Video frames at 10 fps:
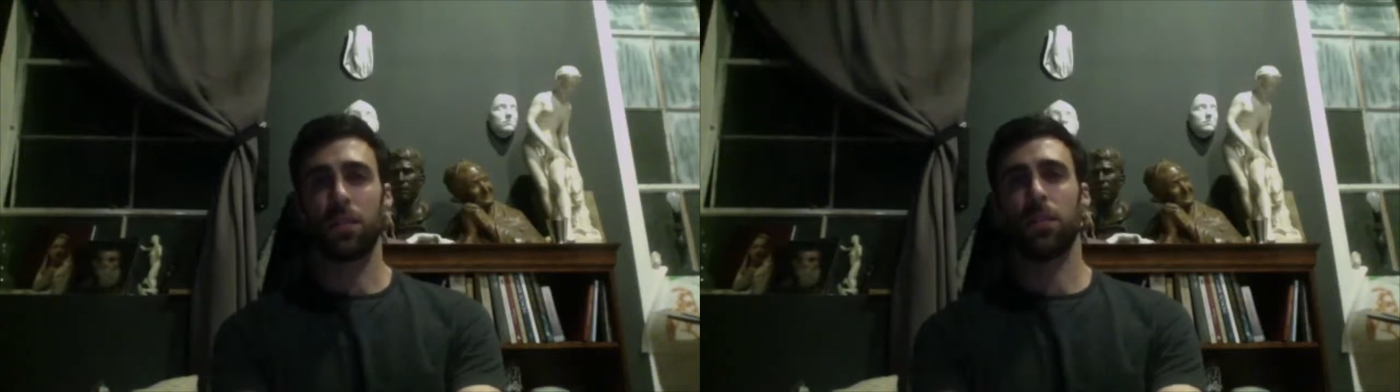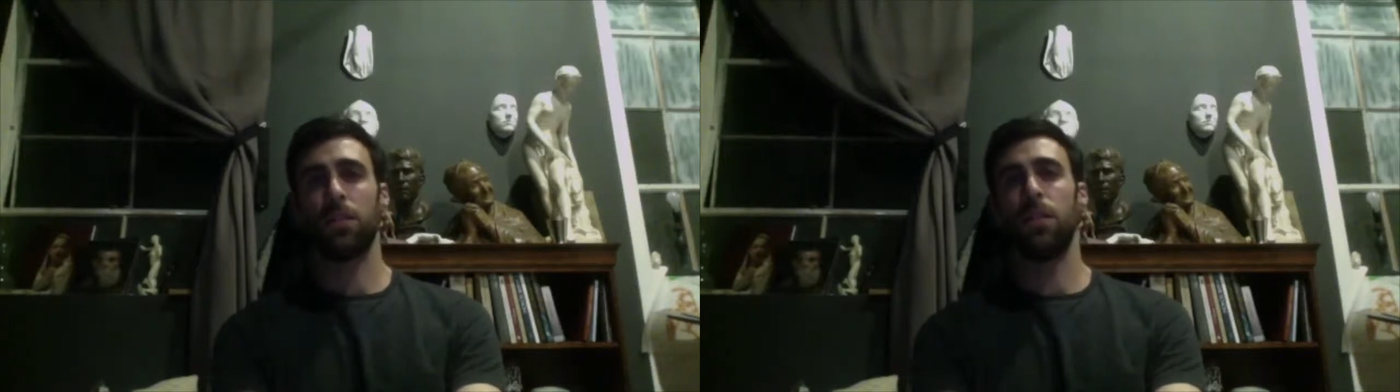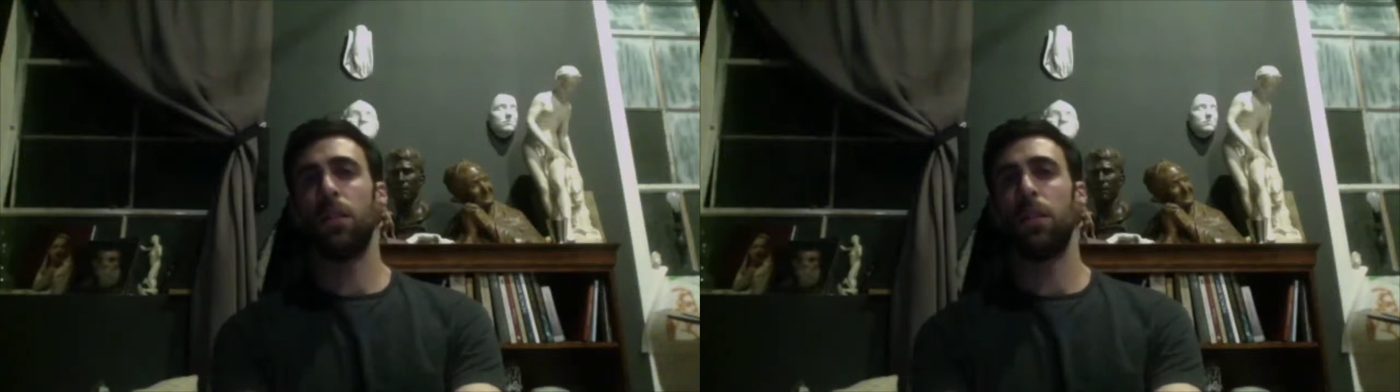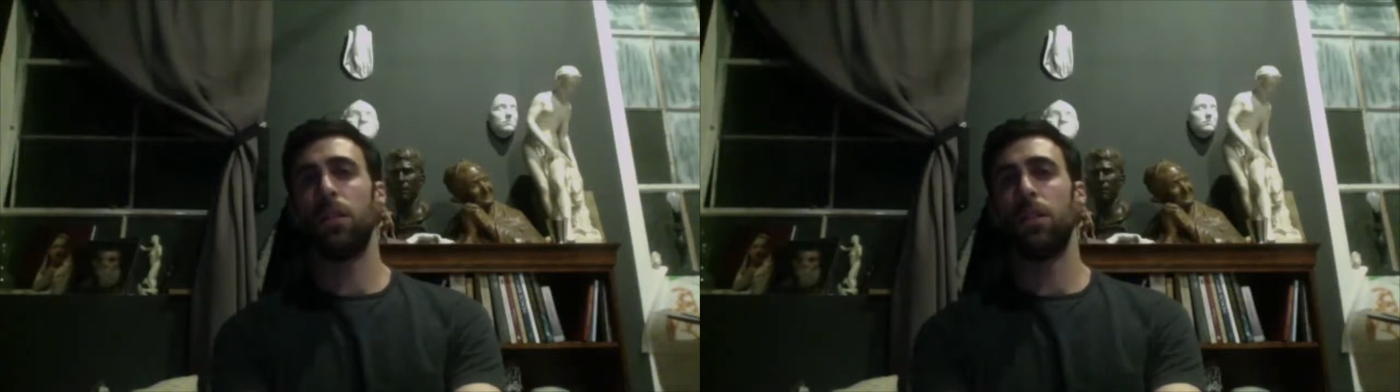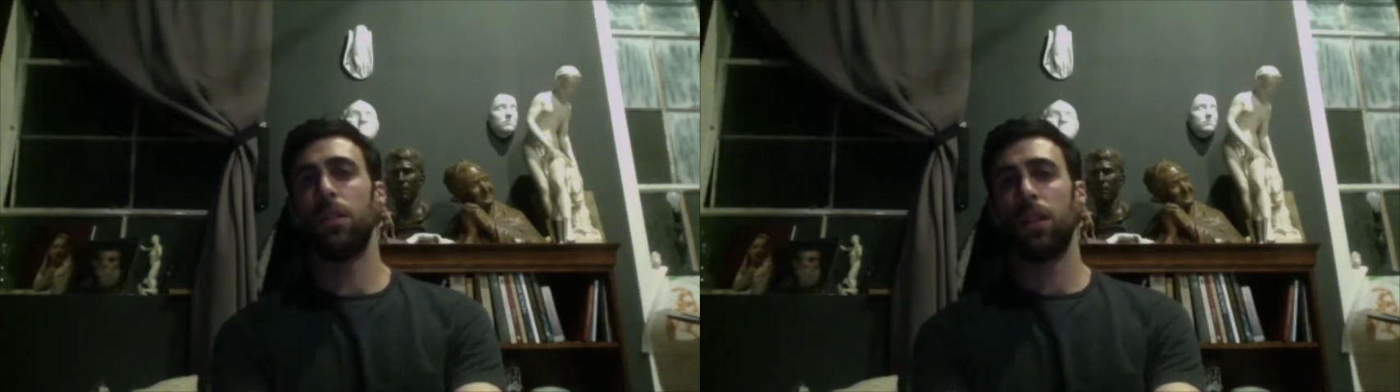you know,
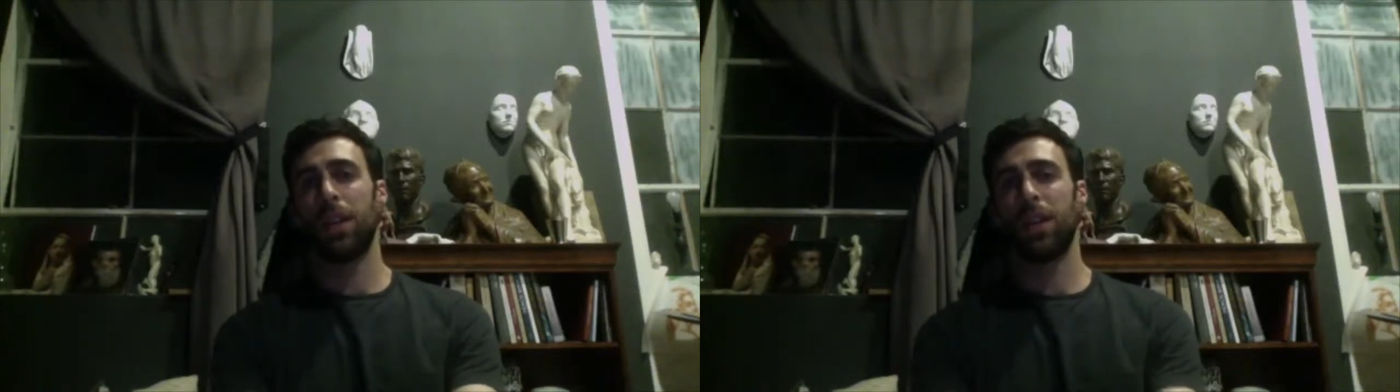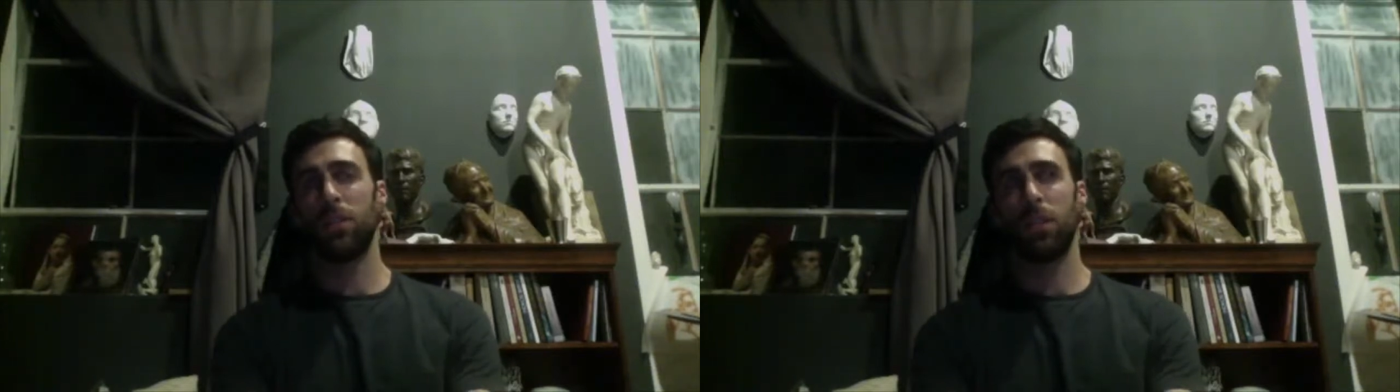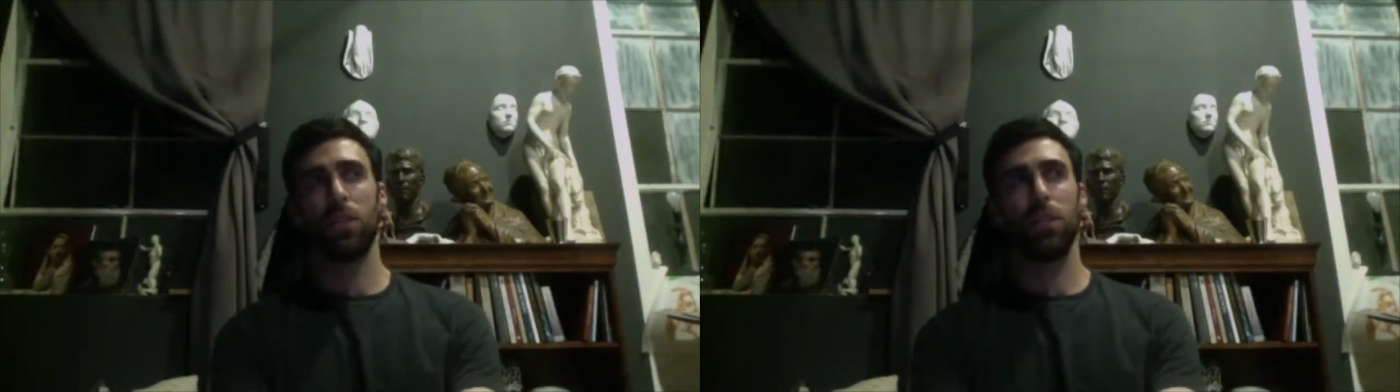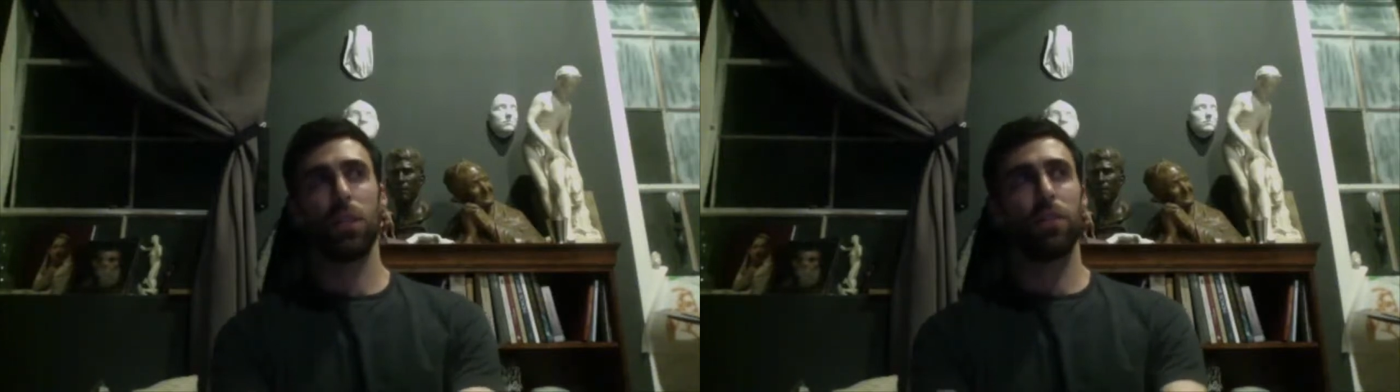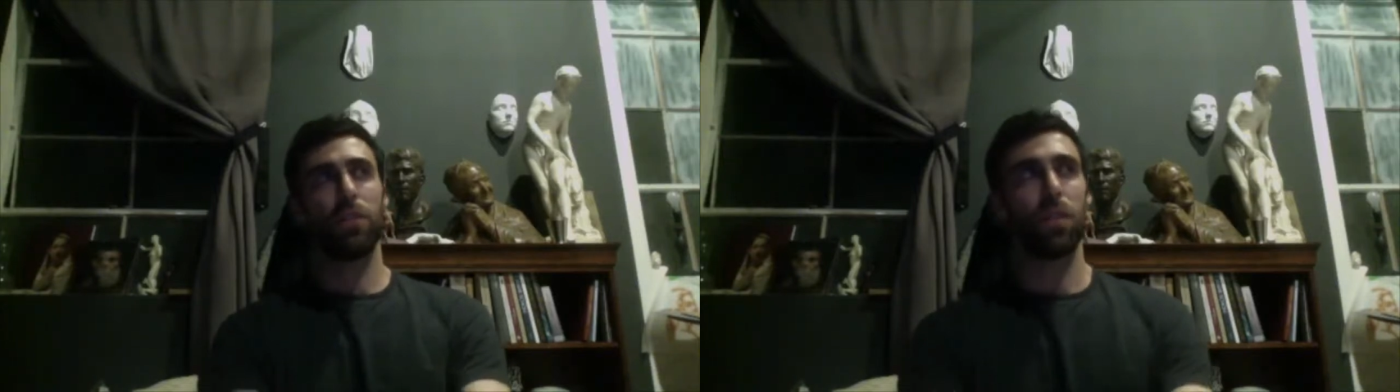and he's been doing
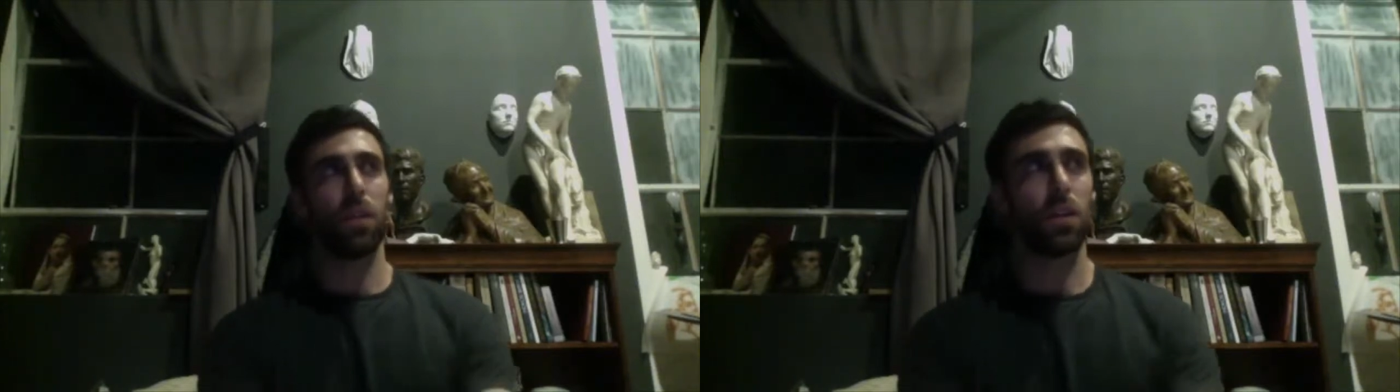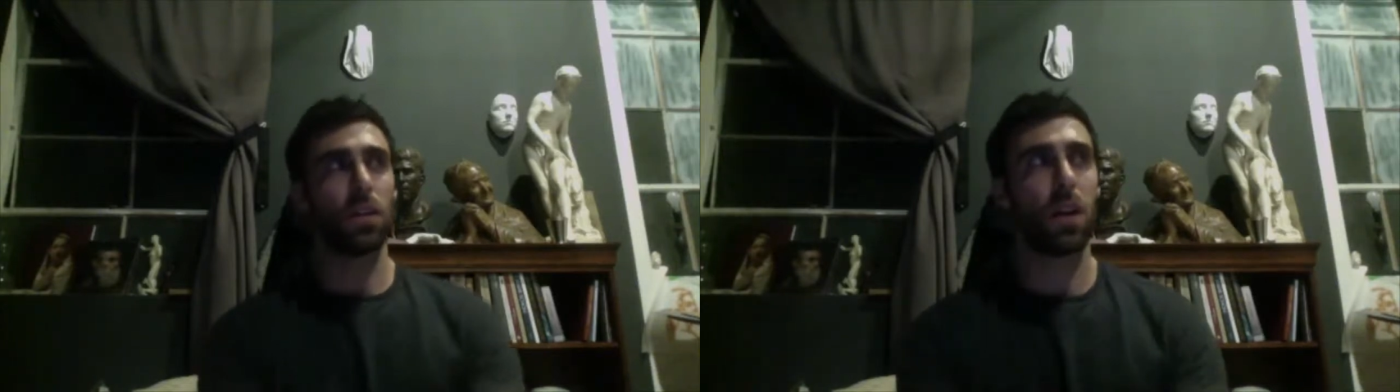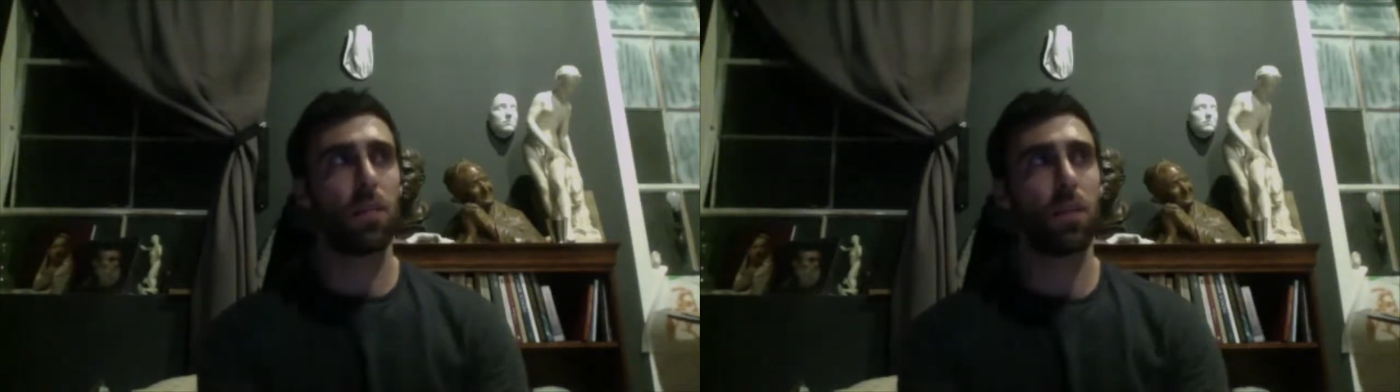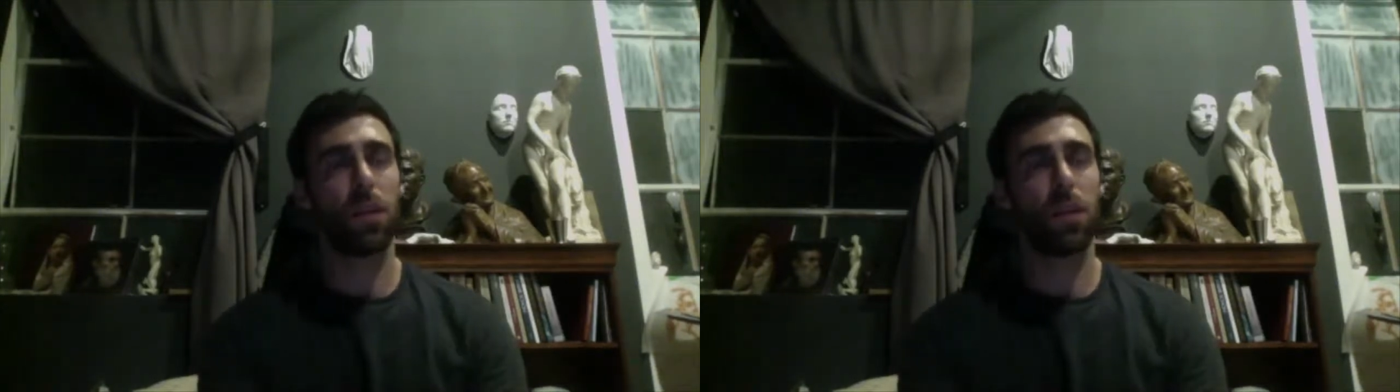it for a long time.